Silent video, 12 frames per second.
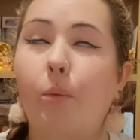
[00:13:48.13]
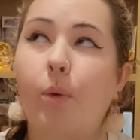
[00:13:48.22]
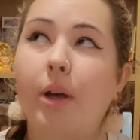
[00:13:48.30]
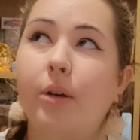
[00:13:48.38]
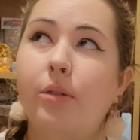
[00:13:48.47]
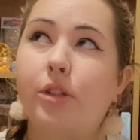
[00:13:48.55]

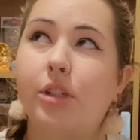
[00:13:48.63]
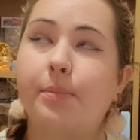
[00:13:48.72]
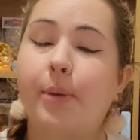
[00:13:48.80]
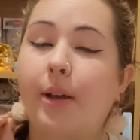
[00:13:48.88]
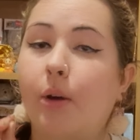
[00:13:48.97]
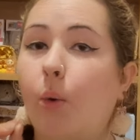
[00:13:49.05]
will just
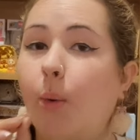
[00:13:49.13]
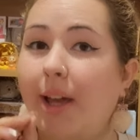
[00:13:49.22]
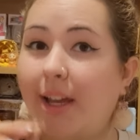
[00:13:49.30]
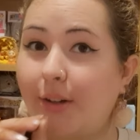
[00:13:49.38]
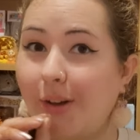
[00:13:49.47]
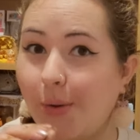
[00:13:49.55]
put a
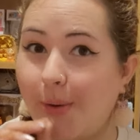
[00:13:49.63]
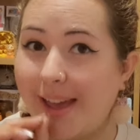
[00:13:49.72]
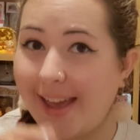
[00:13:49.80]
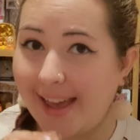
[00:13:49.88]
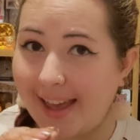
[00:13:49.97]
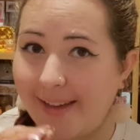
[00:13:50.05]
quick note
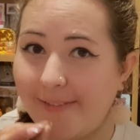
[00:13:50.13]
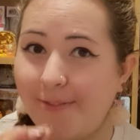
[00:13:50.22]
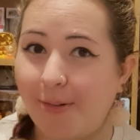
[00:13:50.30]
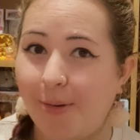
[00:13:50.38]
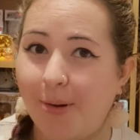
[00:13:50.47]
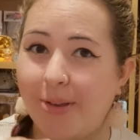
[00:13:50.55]
here
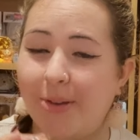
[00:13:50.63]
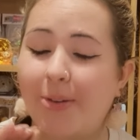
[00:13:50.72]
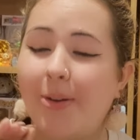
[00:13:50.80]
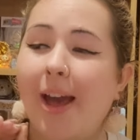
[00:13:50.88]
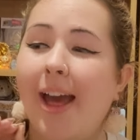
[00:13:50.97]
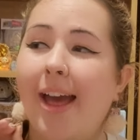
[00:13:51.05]
for you
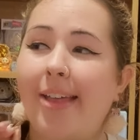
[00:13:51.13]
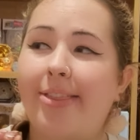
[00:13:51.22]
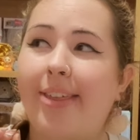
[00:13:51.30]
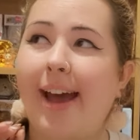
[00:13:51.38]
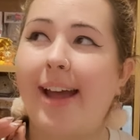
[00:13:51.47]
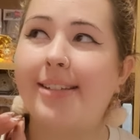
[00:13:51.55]

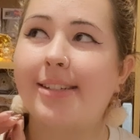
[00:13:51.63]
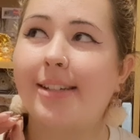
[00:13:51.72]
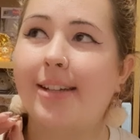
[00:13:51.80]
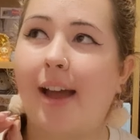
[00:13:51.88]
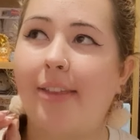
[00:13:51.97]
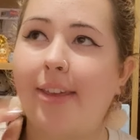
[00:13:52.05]
that
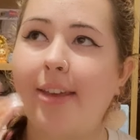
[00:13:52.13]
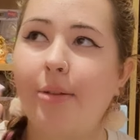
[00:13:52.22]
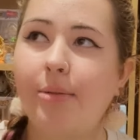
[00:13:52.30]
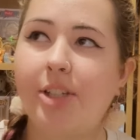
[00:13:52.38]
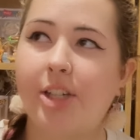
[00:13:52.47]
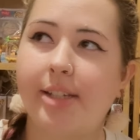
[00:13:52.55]
I think it
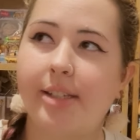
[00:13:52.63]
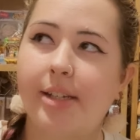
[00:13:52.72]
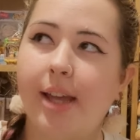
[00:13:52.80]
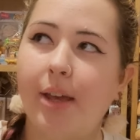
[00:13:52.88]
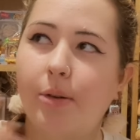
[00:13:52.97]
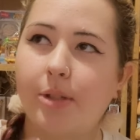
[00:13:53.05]
was
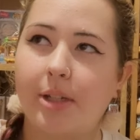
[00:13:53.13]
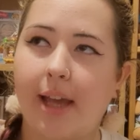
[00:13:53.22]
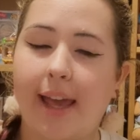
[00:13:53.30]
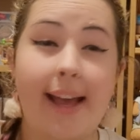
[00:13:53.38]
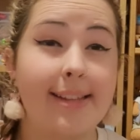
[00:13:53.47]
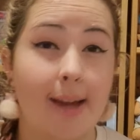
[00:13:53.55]
yesterday or
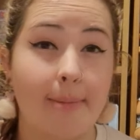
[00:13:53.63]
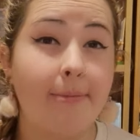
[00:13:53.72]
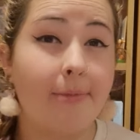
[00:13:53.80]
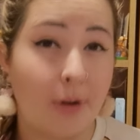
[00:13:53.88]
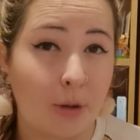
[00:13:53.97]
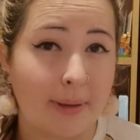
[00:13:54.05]
today, as I'm
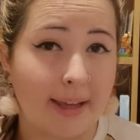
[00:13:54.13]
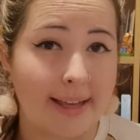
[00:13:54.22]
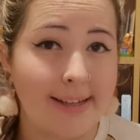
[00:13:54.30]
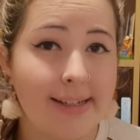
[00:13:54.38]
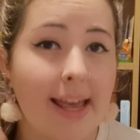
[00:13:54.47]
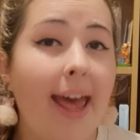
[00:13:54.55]
filming
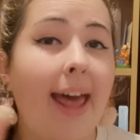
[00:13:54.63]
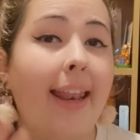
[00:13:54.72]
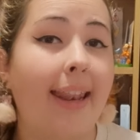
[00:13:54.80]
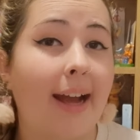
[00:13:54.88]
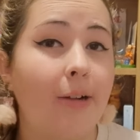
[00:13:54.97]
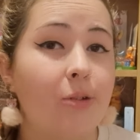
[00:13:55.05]
it,
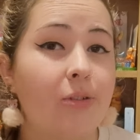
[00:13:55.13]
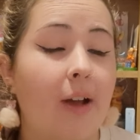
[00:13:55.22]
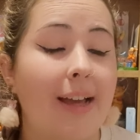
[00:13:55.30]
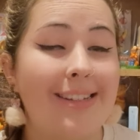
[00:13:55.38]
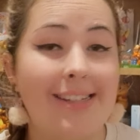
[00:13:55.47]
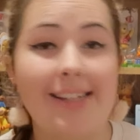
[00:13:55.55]

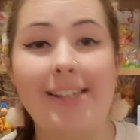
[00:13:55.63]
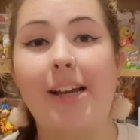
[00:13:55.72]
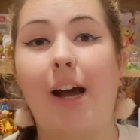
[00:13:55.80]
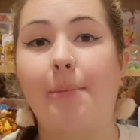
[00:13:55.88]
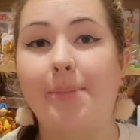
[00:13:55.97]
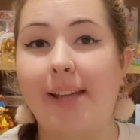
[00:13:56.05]
Loungefly did
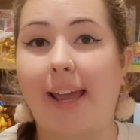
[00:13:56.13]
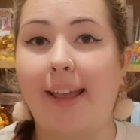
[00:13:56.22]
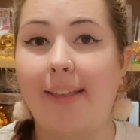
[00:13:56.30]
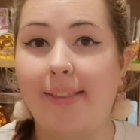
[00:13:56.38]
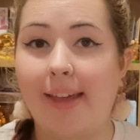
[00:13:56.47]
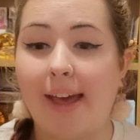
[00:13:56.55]
update
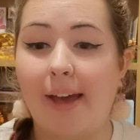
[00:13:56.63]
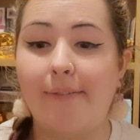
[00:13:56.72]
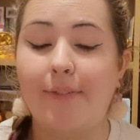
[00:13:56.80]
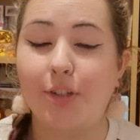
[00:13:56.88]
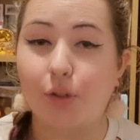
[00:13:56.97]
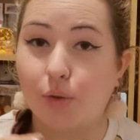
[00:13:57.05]
their
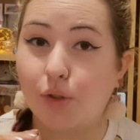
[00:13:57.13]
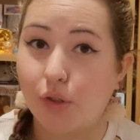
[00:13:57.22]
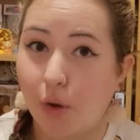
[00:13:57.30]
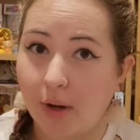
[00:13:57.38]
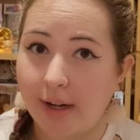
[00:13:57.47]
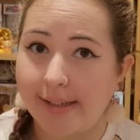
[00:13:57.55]
official
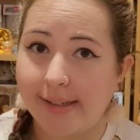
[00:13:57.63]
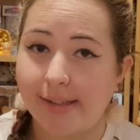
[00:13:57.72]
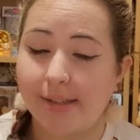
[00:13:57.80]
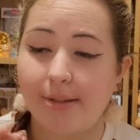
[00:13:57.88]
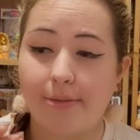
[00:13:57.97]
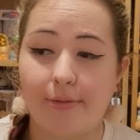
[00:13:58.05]
stock
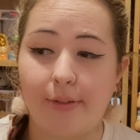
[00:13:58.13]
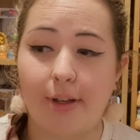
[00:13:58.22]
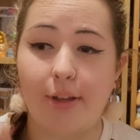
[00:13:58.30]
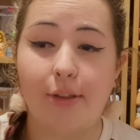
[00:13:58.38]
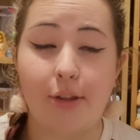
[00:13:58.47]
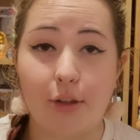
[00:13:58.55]
lists
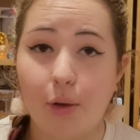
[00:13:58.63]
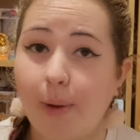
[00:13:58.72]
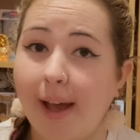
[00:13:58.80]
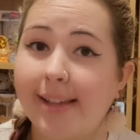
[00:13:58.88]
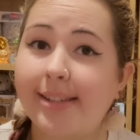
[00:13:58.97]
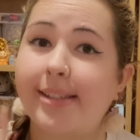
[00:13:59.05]
for the
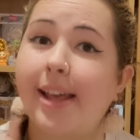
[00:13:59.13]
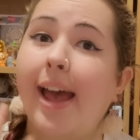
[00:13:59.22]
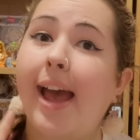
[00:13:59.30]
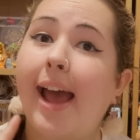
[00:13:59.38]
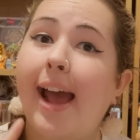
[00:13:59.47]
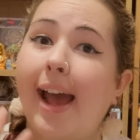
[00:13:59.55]
US
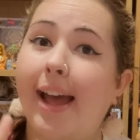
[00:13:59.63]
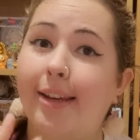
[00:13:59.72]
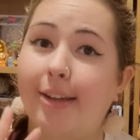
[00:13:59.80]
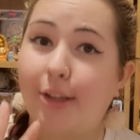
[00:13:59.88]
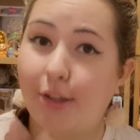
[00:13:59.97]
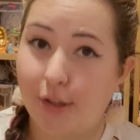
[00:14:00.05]

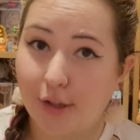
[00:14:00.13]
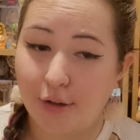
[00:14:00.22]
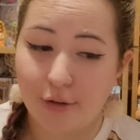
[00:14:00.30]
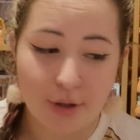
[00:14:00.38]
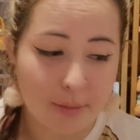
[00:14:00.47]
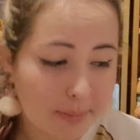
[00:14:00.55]
and
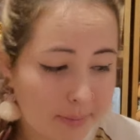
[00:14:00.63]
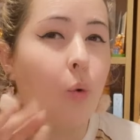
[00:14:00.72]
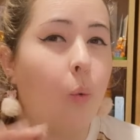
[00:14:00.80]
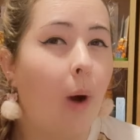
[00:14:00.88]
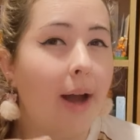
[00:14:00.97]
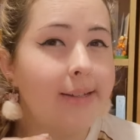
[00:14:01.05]
Europe.
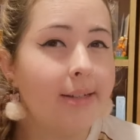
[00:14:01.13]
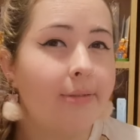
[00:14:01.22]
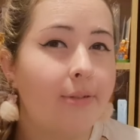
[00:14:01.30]
Quite a